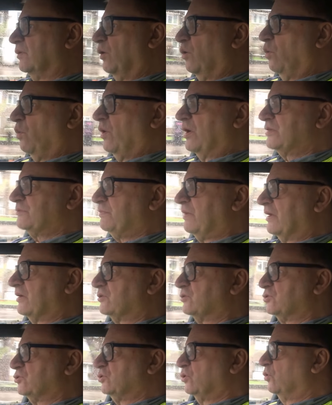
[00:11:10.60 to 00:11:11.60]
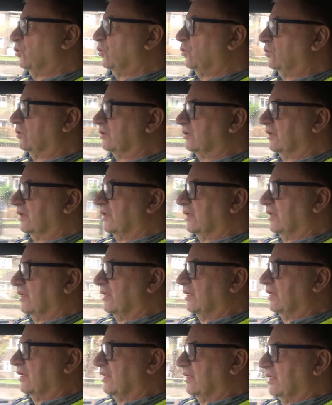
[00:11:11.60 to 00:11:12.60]
always make sure
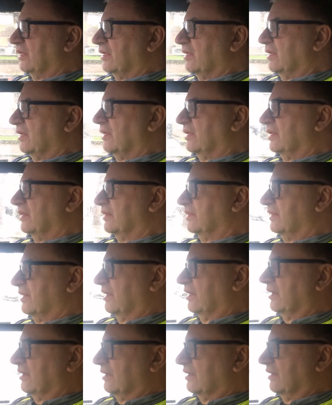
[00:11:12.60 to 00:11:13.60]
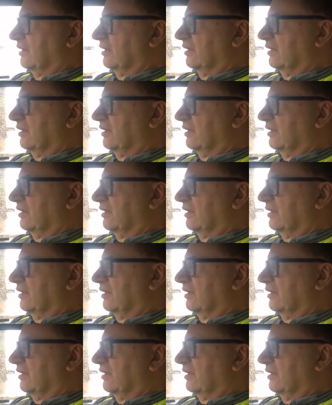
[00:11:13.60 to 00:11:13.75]
that